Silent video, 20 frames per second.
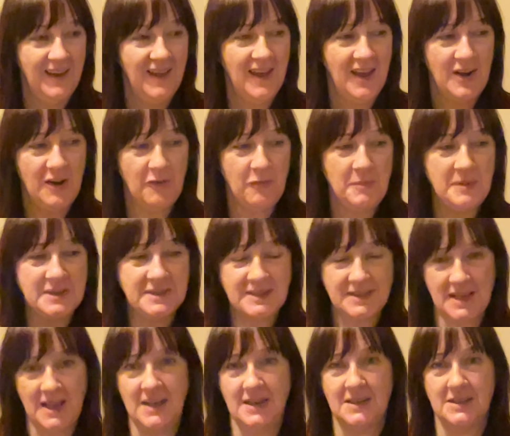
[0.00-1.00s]
and I've been
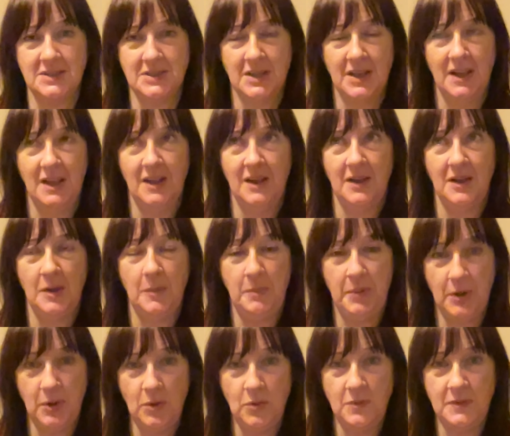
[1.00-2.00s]
sent a
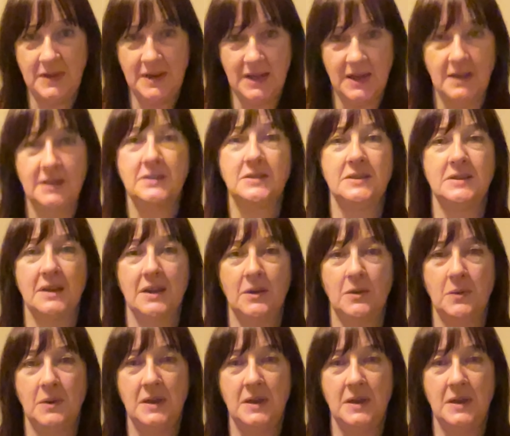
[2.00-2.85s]
poo thing to do.